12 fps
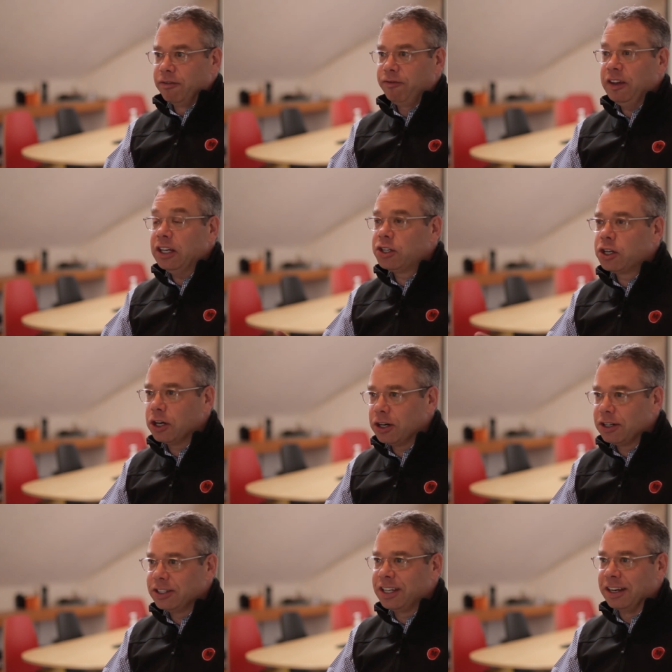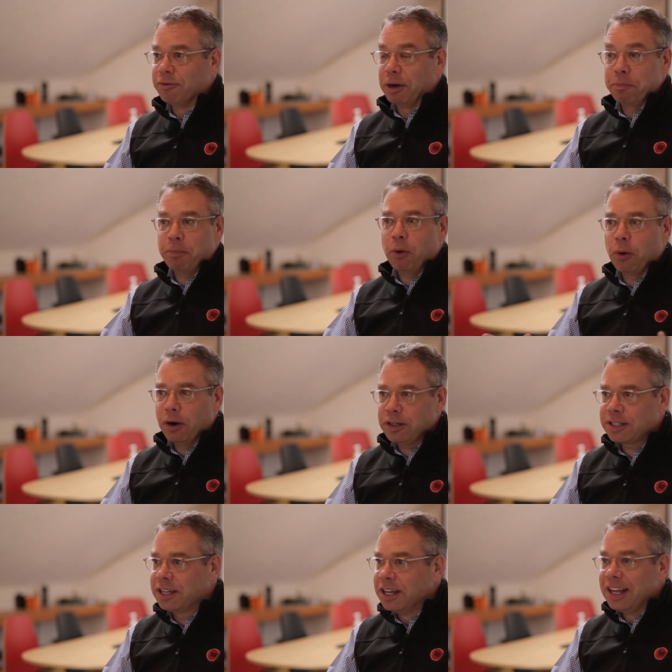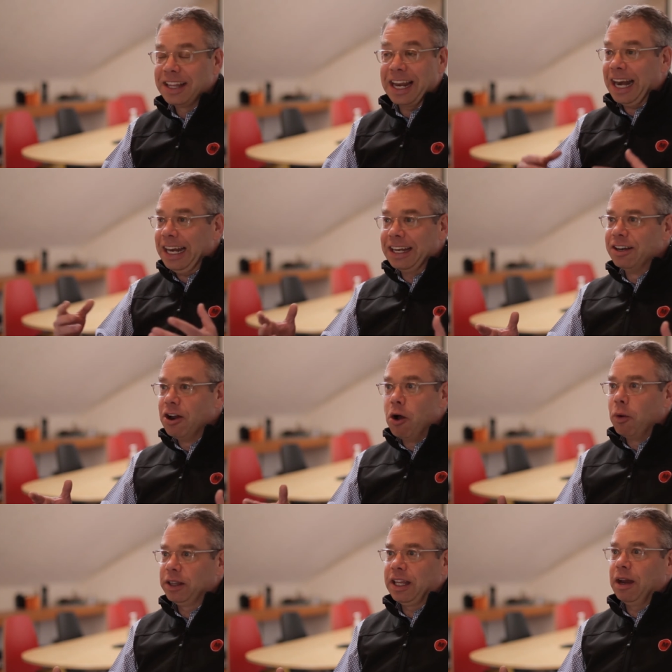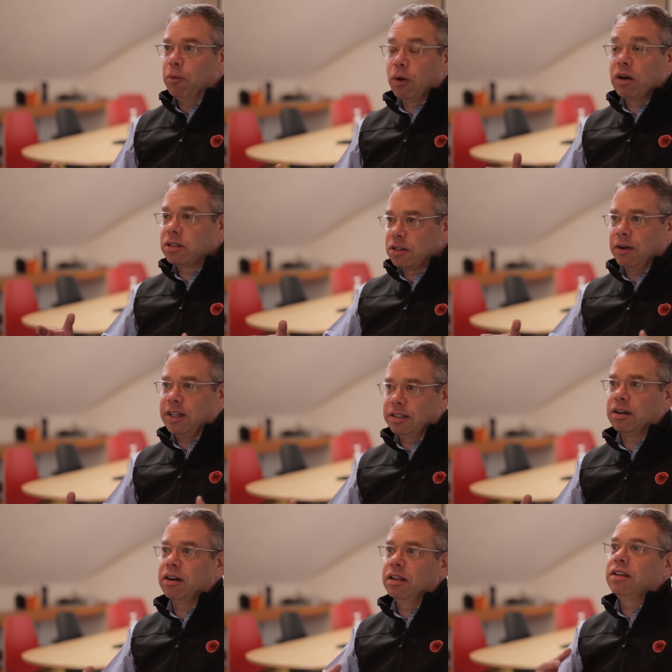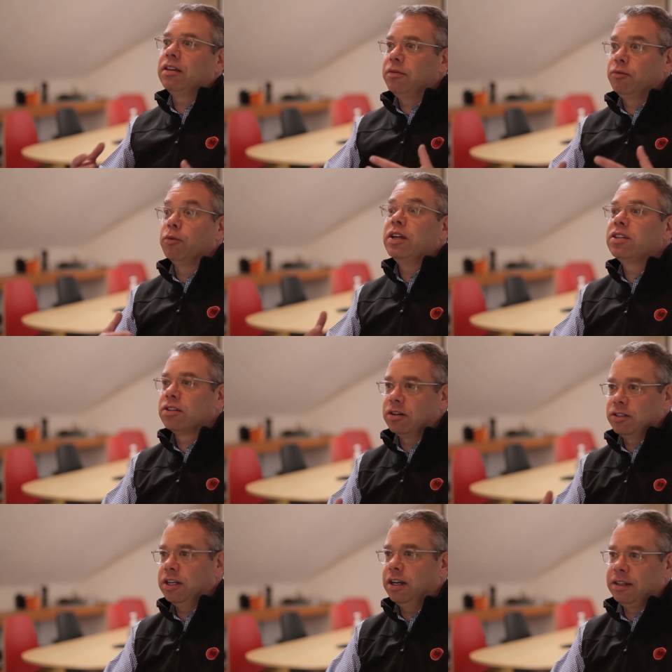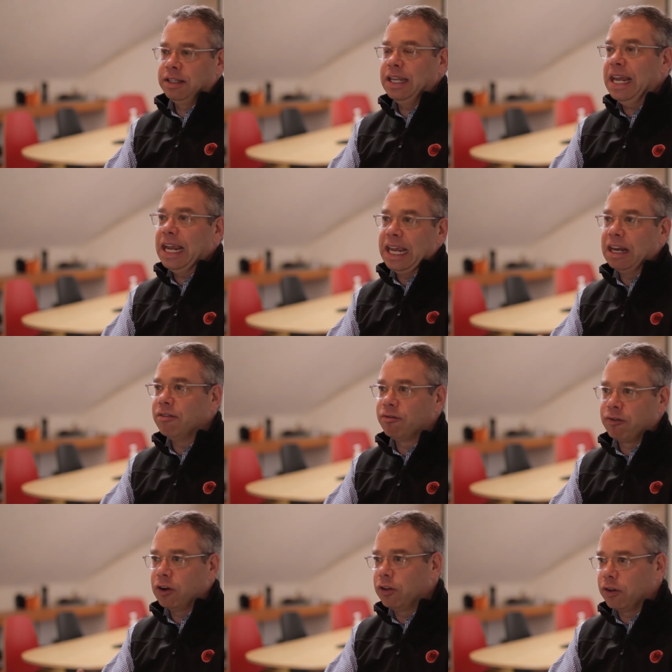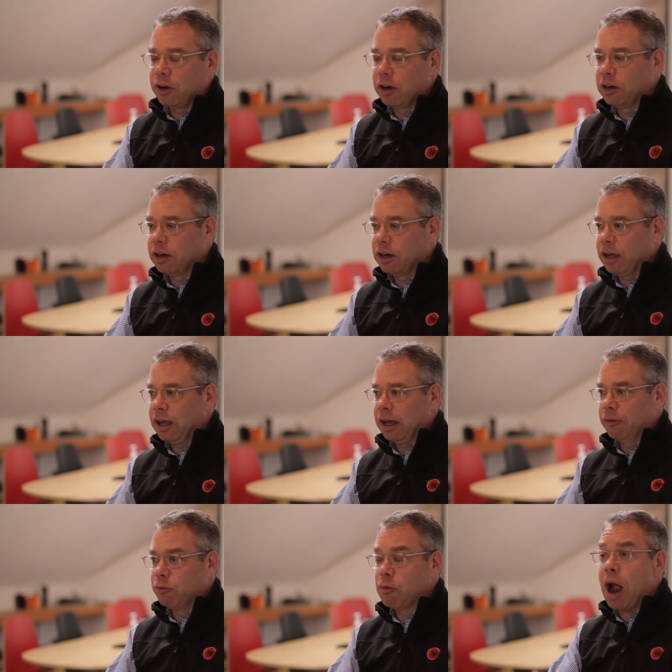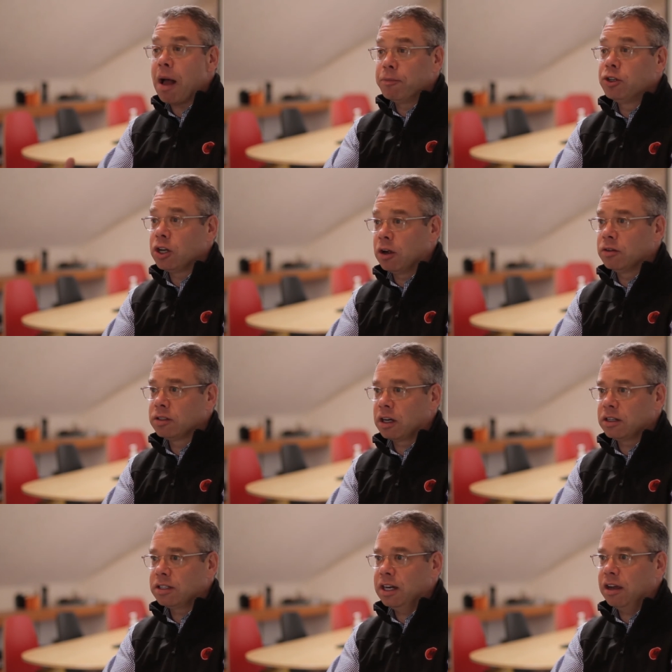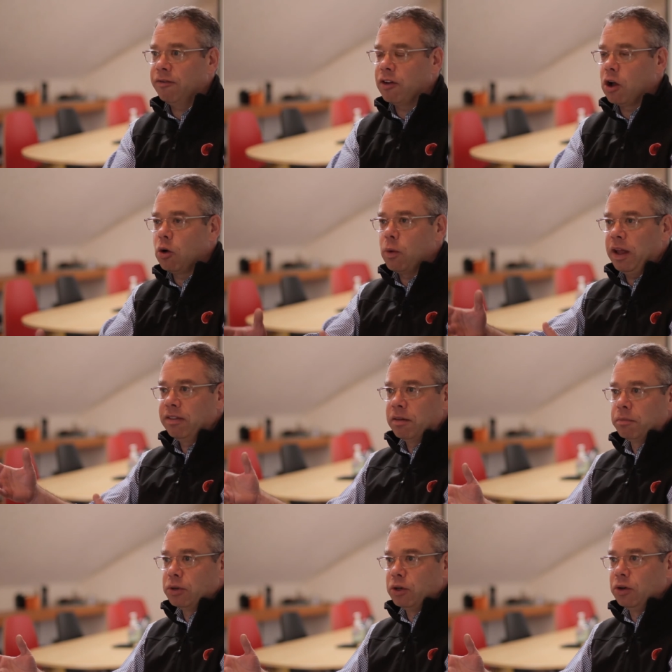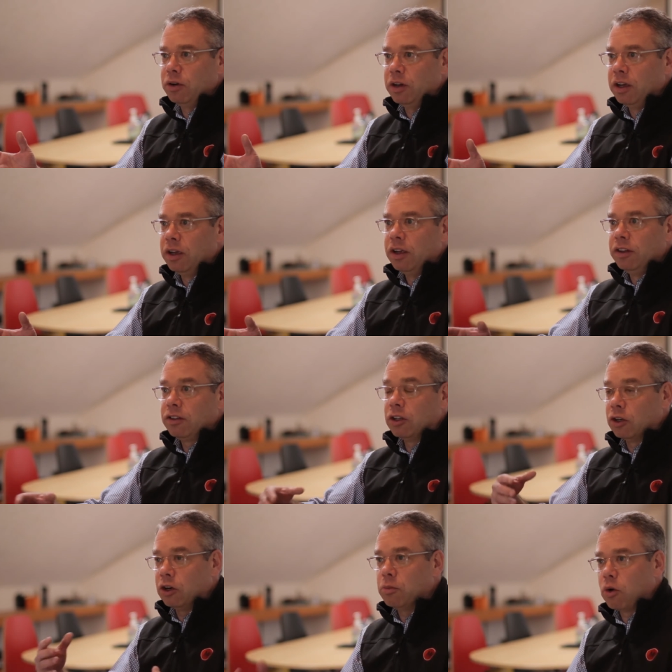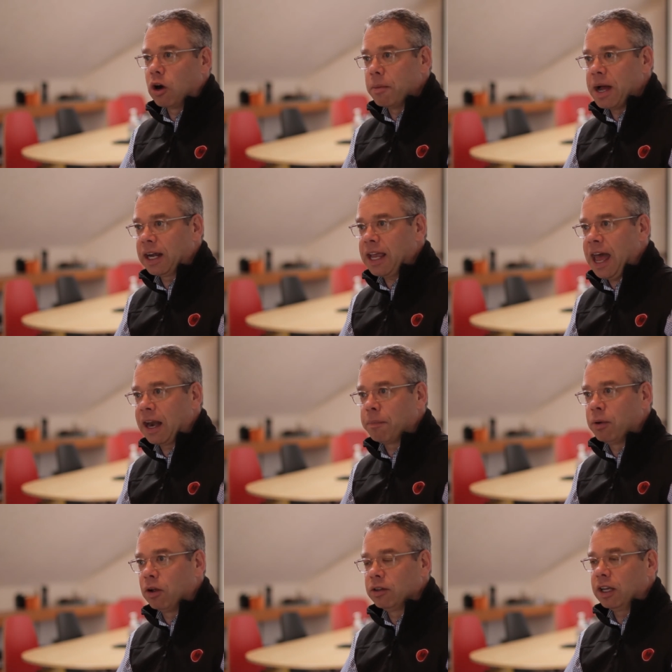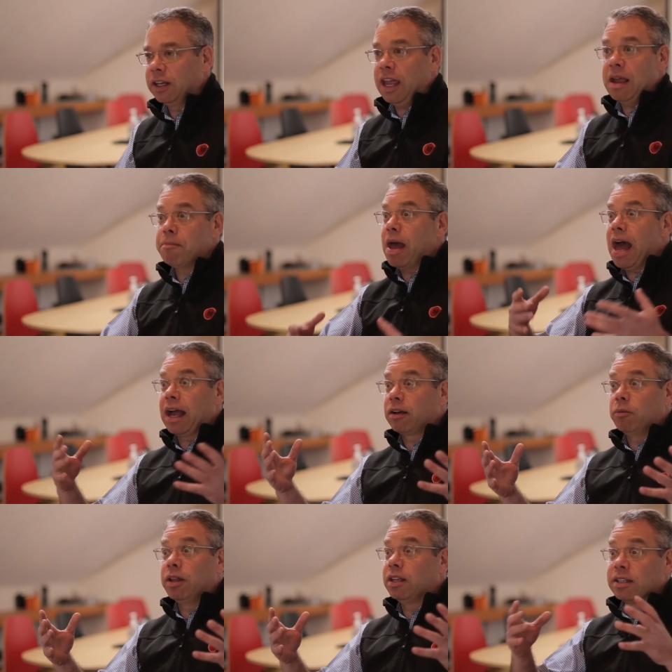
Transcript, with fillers: features and reports that I didn't know what they were, so I started to research it and dig in further. Rob Jones, our CFO, went to Boone to learn more about Catapult and came back with his